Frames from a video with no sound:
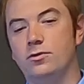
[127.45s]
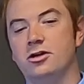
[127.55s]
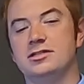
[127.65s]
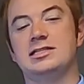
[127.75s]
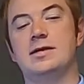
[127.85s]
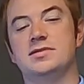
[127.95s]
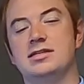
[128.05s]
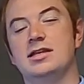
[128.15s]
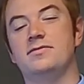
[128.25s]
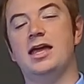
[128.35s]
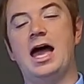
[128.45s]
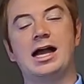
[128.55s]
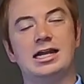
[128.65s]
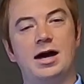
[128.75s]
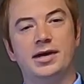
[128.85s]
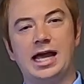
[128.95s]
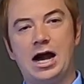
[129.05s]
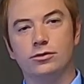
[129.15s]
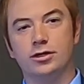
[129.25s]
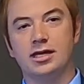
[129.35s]
where it seems as if the economic
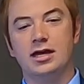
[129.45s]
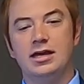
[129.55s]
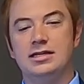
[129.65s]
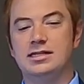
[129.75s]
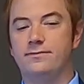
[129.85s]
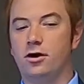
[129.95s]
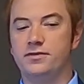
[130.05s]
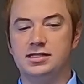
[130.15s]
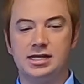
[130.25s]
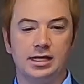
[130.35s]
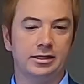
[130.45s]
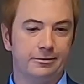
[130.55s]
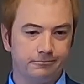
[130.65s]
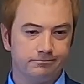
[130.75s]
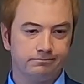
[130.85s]
outlook is evolving daily.